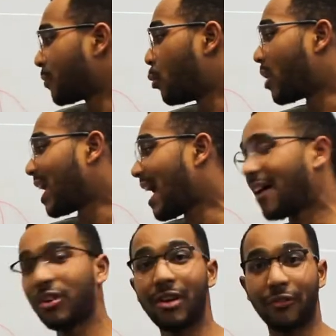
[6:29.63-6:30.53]
when I
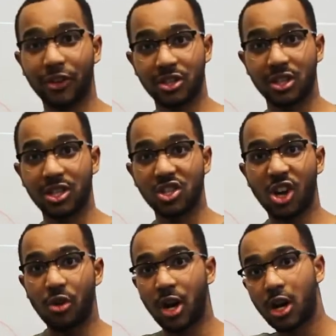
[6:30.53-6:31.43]
have a reference to this
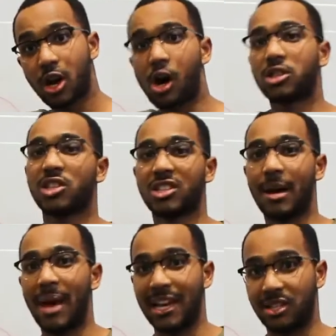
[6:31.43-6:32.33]
node, constant
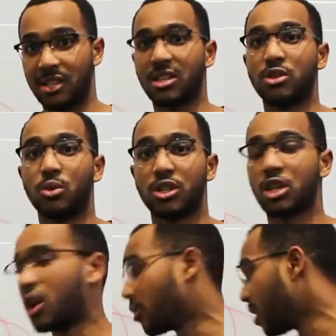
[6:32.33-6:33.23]
time access into its
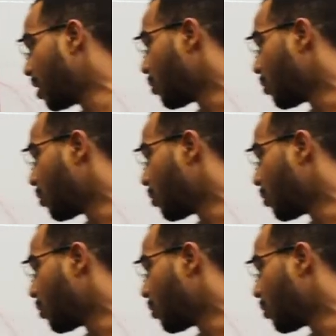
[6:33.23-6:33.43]
clone.